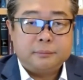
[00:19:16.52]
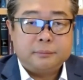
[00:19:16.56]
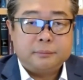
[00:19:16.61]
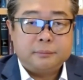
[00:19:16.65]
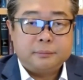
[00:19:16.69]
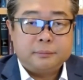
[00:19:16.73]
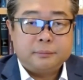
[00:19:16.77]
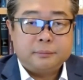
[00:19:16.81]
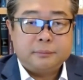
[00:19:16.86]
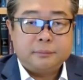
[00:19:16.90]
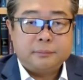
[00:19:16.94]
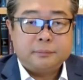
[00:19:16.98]

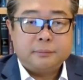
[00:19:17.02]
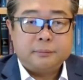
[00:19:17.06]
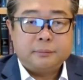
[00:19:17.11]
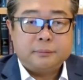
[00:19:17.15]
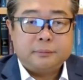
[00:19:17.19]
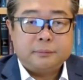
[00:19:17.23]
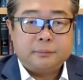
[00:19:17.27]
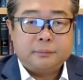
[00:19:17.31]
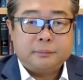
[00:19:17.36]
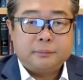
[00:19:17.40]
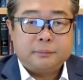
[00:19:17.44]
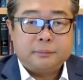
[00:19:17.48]

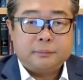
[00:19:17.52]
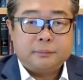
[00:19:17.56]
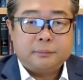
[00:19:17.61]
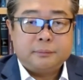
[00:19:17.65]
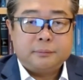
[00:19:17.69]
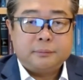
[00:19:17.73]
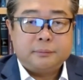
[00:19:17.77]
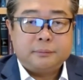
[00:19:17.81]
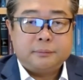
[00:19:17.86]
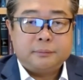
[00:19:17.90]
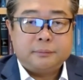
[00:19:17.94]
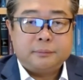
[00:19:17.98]

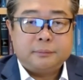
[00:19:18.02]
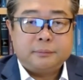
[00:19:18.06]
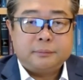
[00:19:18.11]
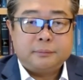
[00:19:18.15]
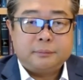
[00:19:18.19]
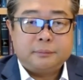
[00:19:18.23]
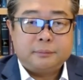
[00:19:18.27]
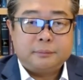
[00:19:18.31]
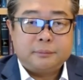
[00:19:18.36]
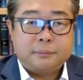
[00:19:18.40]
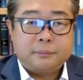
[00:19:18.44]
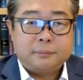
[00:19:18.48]

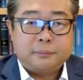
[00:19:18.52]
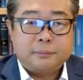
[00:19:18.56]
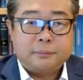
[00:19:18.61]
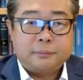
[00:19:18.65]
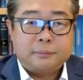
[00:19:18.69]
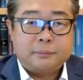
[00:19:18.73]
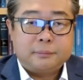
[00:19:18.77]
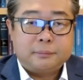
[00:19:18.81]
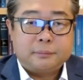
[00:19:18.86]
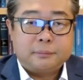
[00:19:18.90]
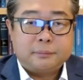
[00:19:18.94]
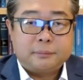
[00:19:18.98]

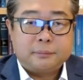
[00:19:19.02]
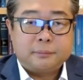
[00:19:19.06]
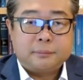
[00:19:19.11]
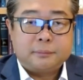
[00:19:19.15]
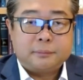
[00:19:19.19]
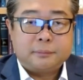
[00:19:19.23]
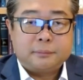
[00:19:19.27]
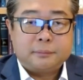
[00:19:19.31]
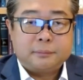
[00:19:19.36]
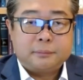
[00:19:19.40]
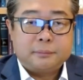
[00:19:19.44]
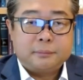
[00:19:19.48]

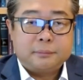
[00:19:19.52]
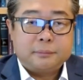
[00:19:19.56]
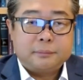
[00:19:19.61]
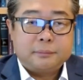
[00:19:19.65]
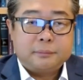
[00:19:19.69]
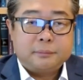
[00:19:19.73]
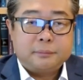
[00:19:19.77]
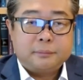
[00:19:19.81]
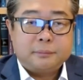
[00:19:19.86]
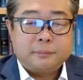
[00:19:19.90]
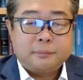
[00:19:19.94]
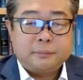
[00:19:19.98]

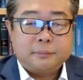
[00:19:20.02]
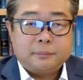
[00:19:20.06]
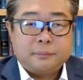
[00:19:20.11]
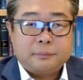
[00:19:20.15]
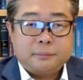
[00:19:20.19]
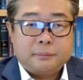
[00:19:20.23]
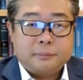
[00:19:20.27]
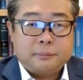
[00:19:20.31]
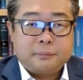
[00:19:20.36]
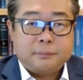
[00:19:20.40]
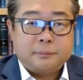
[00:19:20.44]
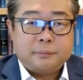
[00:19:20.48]

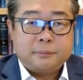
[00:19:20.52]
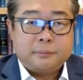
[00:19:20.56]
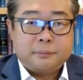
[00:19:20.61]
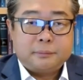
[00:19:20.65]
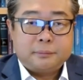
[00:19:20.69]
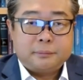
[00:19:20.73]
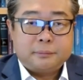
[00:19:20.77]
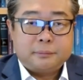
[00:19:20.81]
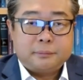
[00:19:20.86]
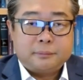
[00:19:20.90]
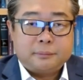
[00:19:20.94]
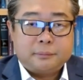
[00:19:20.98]
No words are spoken by the person on screen.